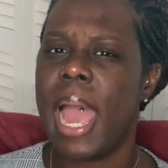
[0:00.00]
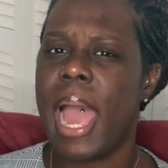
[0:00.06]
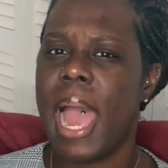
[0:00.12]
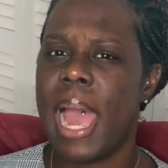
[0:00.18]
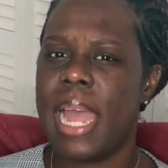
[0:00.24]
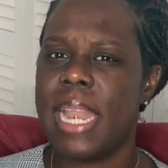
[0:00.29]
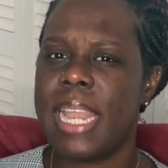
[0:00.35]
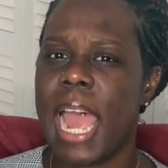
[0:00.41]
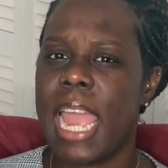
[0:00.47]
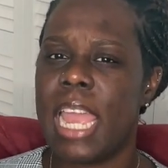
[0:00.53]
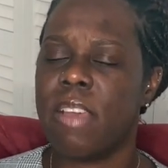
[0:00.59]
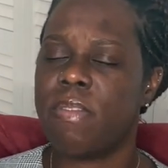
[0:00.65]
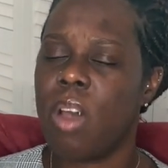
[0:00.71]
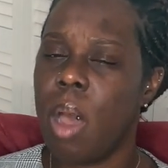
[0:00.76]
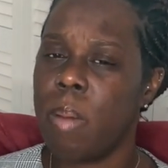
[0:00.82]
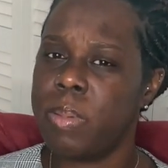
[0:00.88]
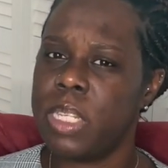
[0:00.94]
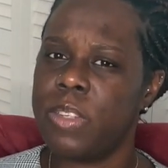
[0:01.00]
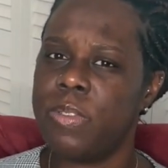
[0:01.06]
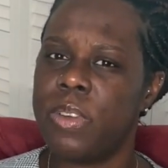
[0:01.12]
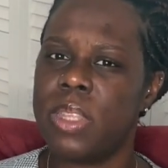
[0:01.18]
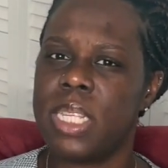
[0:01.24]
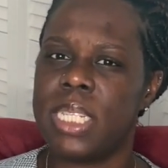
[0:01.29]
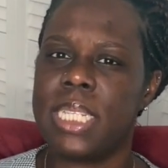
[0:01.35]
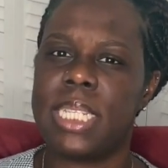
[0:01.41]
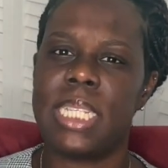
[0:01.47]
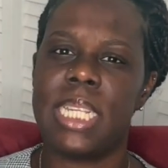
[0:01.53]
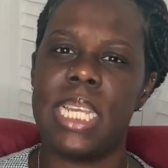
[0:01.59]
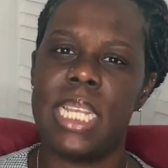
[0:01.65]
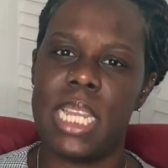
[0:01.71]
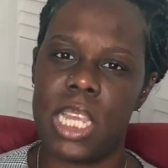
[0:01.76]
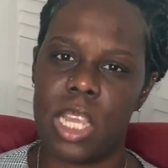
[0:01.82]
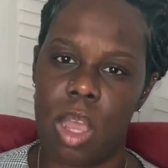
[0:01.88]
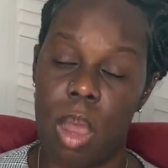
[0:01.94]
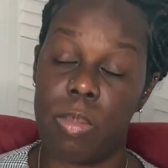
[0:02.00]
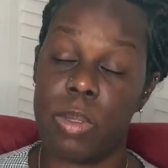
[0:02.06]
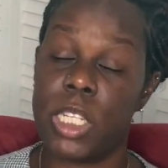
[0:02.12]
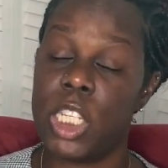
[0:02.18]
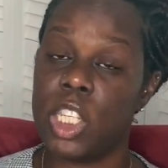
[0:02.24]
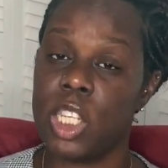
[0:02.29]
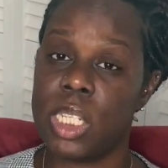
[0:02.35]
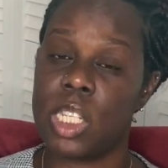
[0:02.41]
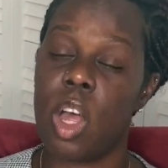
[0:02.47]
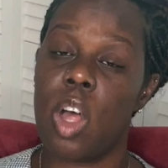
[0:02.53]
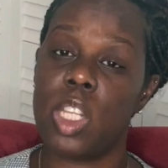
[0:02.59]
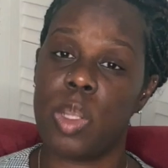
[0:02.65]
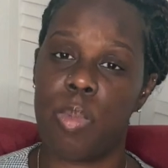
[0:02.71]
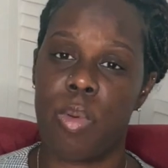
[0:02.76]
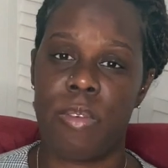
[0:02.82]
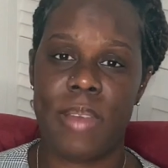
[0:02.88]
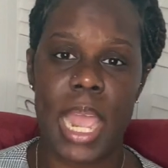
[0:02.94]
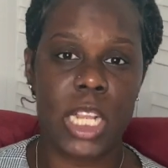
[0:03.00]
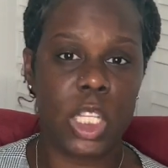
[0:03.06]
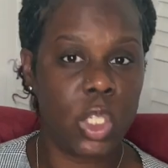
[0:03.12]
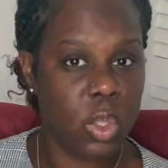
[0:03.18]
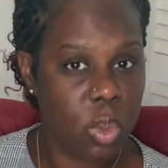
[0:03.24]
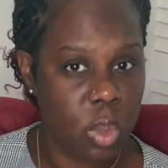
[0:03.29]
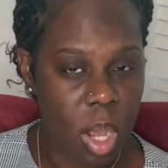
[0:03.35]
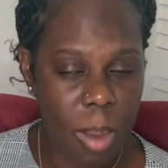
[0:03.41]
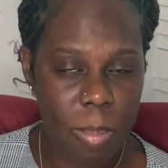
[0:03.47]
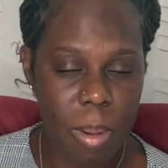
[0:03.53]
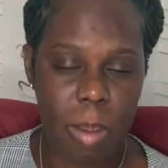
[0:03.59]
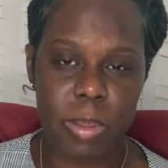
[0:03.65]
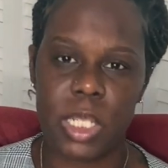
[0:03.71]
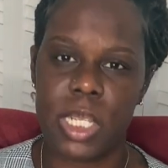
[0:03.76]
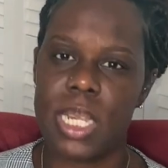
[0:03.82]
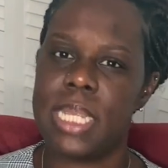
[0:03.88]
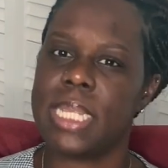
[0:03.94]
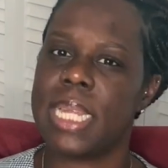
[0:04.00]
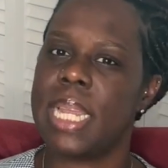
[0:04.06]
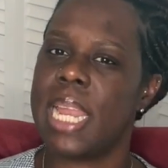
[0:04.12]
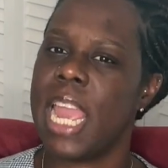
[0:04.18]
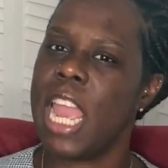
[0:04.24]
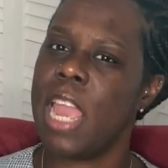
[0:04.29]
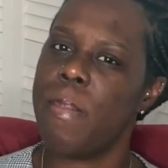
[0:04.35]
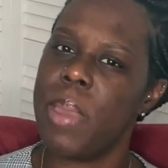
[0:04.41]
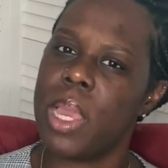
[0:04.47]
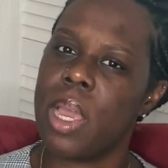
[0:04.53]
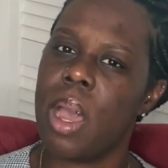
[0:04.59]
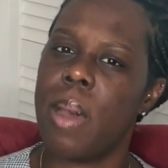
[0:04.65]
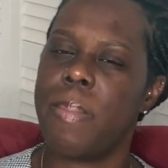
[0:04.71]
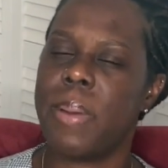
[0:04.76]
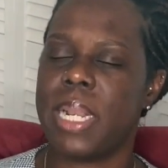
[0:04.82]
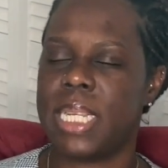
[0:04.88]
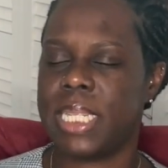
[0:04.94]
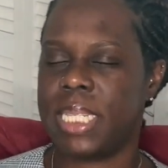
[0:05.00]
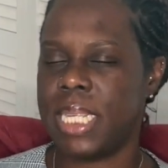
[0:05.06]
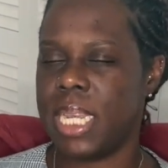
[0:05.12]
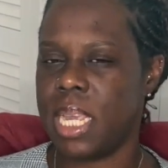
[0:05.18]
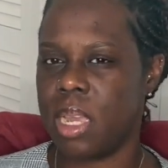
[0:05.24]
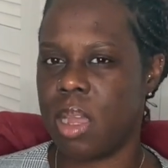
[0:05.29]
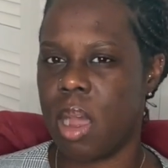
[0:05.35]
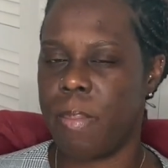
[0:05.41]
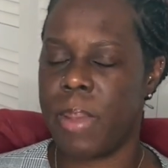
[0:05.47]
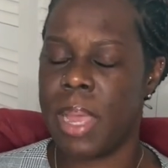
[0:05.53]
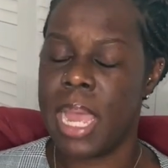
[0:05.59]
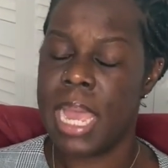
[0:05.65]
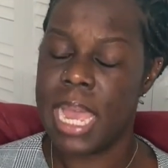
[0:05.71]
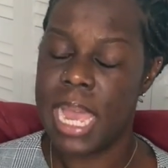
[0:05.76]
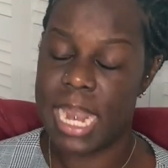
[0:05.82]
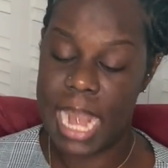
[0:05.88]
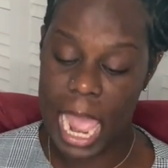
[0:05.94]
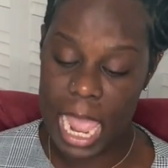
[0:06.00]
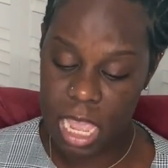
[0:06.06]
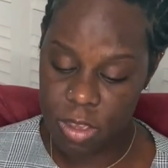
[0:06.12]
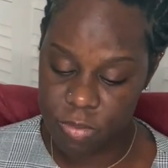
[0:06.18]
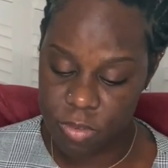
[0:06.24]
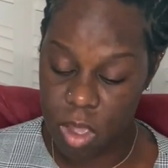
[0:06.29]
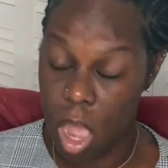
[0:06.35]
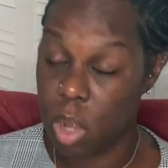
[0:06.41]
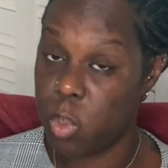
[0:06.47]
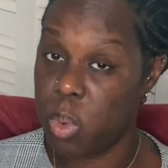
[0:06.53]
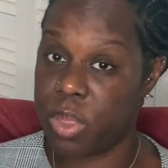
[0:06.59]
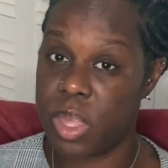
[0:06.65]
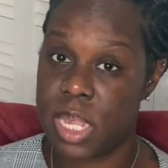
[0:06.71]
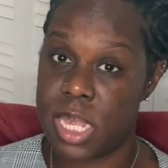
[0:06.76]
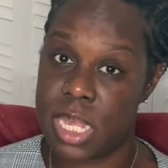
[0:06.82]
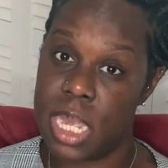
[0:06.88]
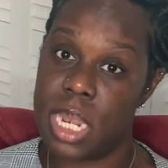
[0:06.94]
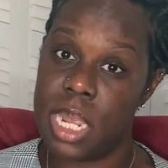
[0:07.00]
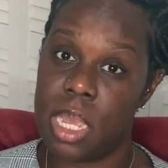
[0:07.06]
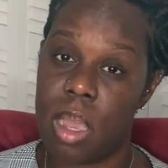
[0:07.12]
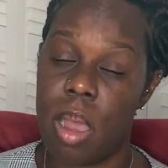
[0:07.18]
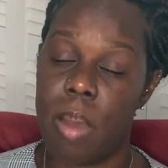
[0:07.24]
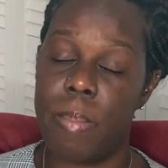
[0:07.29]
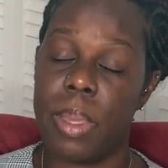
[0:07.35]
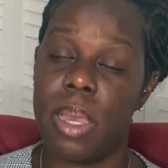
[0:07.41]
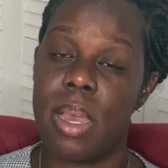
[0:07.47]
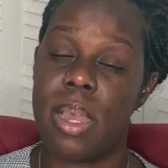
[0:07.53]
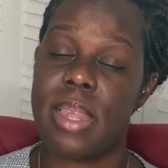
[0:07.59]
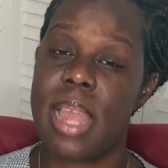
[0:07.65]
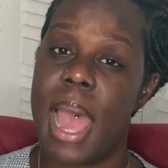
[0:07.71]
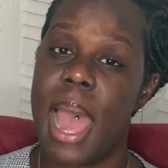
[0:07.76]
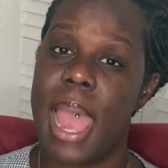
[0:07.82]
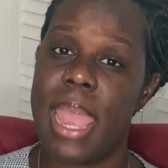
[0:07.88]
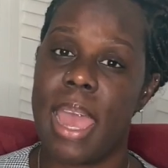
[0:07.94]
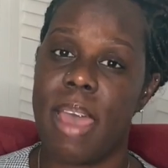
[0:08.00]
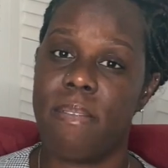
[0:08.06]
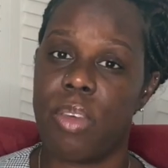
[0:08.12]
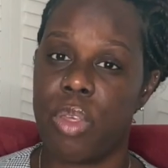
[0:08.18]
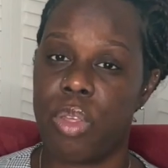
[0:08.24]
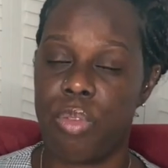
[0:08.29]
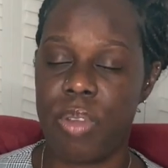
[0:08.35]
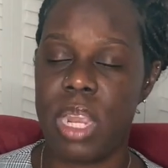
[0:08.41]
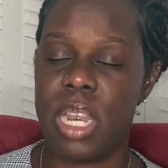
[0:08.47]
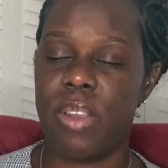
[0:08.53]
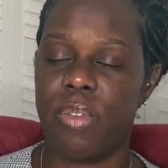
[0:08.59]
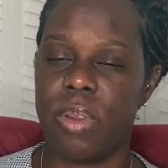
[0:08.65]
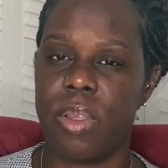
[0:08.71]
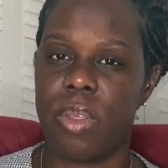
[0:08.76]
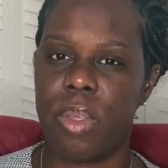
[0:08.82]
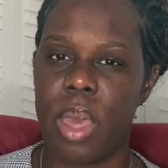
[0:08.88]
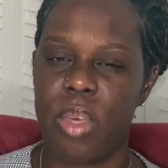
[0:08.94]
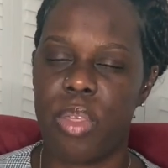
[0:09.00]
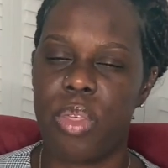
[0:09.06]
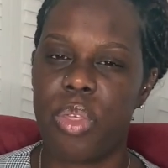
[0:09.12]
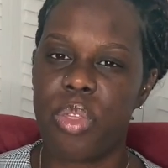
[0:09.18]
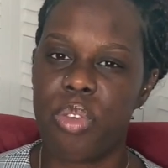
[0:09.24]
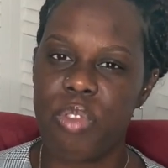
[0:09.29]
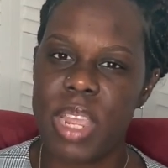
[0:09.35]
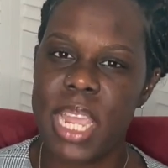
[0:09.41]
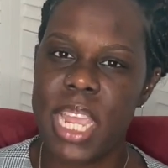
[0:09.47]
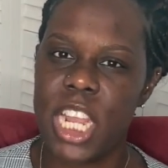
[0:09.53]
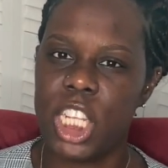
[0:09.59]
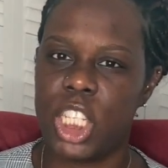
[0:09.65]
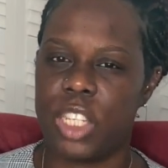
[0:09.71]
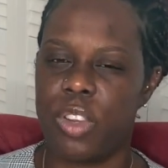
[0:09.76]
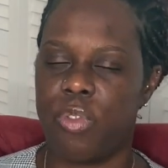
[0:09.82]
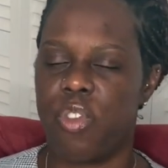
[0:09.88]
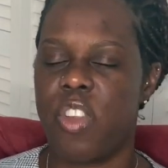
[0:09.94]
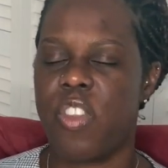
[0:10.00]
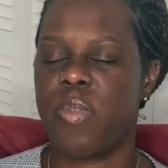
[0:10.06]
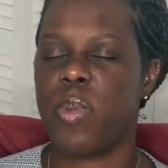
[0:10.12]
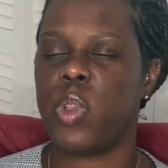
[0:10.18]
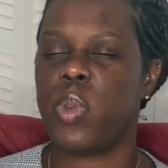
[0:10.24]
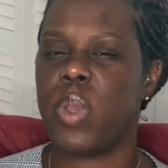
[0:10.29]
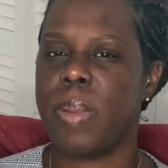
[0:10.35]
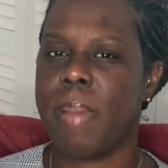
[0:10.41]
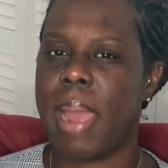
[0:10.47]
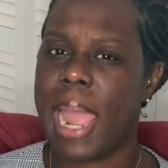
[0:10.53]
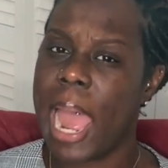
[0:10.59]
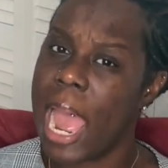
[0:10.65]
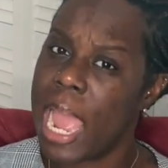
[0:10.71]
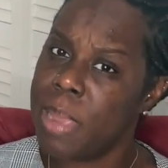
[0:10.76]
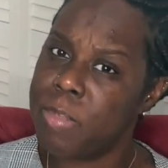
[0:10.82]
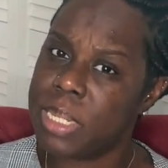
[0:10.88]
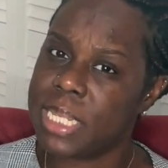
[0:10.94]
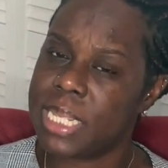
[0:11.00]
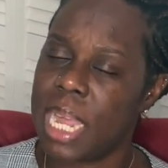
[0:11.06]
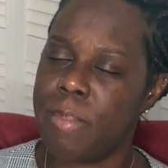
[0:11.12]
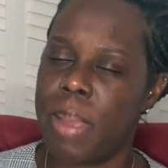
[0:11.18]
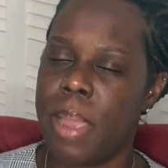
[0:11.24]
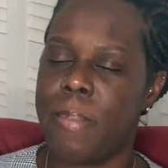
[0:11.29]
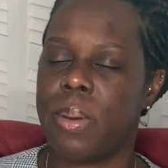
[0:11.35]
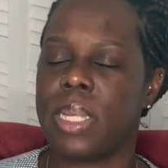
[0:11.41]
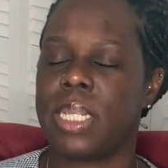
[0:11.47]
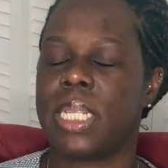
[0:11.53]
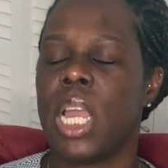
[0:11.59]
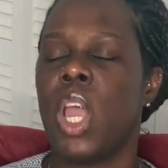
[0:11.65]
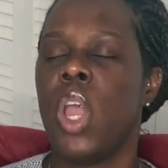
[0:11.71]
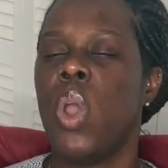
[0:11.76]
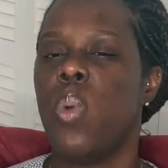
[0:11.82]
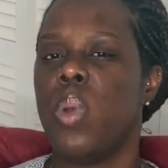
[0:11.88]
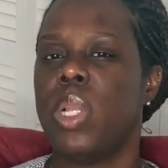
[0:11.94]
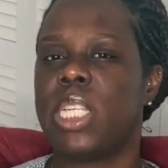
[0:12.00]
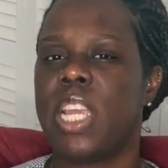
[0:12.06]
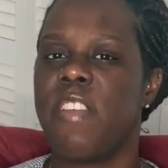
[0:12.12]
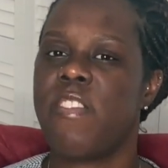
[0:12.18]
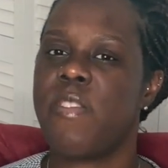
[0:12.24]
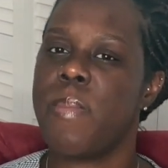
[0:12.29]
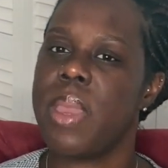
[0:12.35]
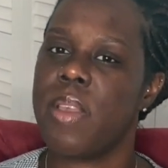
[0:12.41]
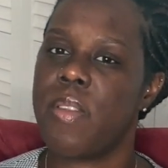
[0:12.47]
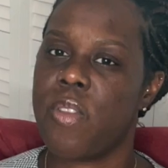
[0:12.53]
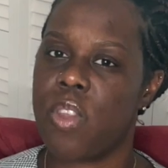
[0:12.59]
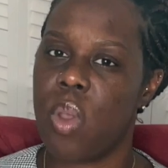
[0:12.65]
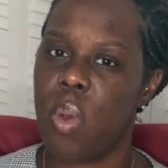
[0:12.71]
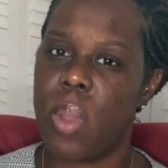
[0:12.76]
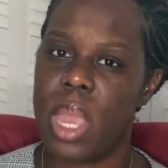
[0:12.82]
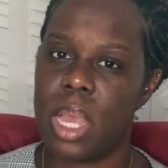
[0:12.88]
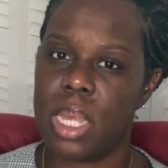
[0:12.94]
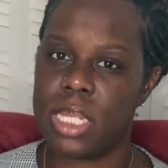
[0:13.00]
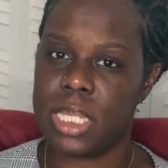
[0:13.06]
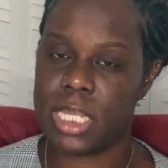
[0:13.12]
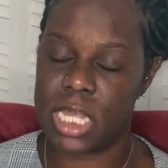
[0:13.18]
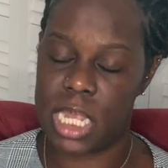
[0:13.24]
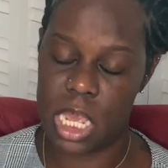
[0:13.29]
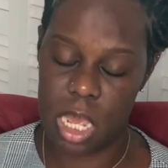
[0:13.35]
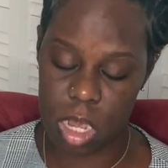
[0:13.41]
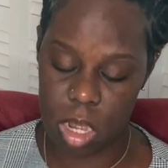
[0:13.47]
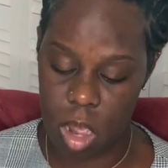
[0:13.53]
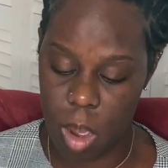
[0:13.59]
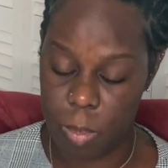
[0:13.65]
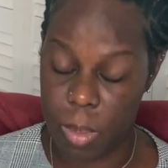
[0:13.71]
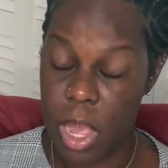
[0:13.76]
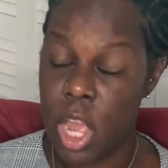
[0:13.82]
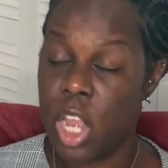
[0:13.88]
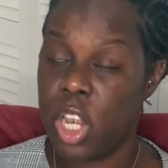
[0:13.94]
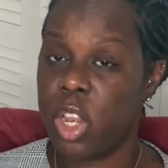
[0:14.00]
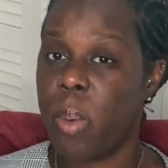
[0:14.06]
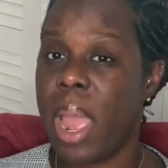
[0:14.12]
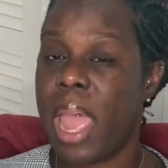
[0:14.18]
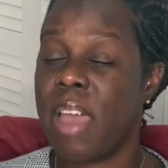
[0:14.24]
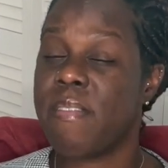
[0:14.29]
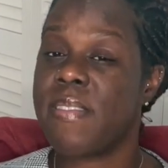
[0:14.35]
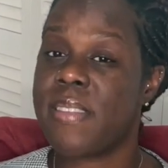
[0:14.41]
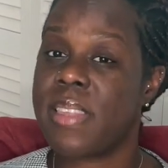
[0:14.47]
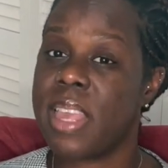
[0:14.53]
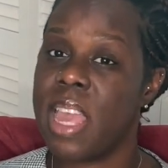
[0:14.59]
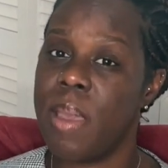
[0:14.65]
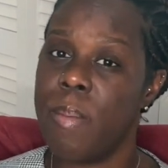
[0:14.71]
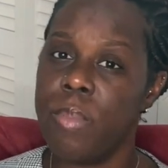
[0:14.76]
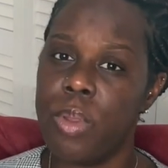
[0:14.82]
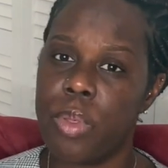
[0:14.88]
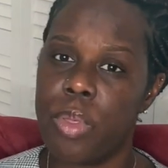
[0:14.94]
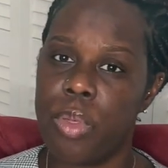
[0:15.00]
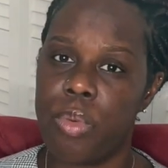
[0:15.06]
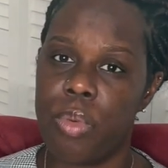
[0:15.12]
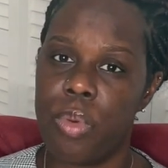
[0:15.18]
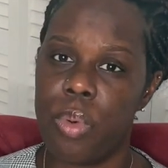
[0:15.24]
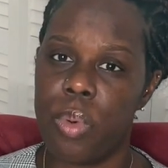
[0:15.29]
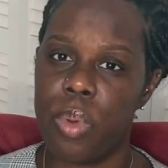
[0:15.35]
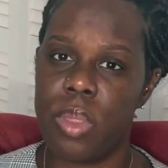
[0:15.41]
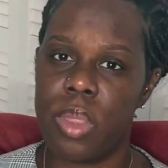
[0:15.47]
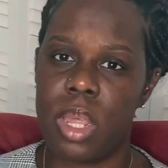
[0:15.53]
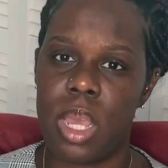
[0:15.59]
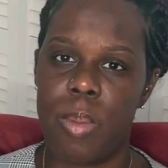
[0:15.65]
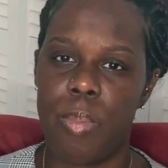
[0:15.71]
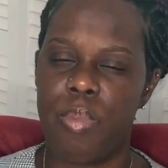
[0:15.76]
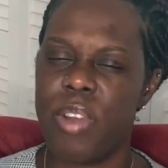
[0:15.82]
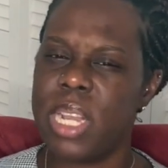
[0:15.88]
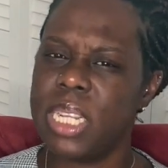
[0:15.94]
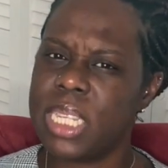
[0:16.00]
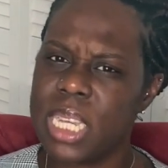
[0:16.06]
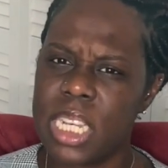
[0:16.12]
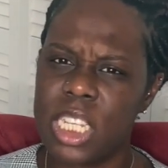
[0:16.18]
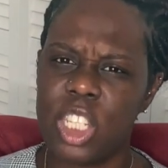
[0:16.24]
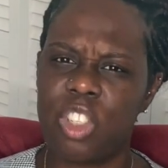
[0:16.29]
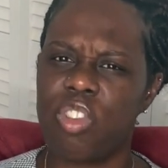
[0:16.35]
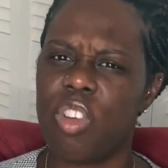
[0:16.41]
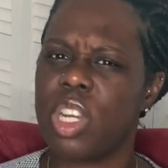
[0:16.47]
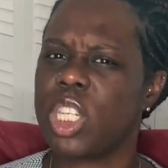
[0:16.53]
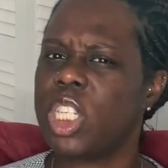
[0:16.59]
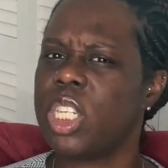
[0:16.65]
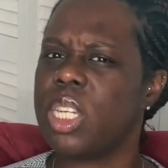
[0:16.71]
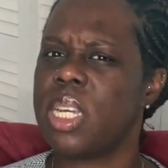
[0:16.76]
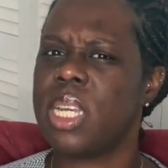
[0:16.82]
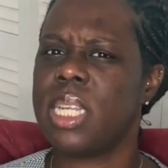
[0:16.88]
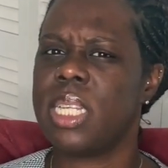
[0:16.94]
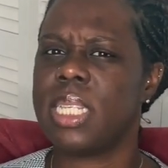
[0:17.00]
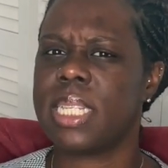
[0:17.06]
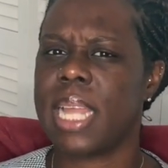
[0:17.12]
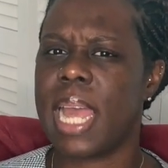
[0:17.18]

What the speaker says: And I have opted for the CD cup. She does also provide 2 cup options, an AB cup and a CD cup. And I have gone with the CD cup because I have a 3-inch difference between my high bust and my bust, which gives me a sewing C cup. Now, I have skimmed through the printing instructions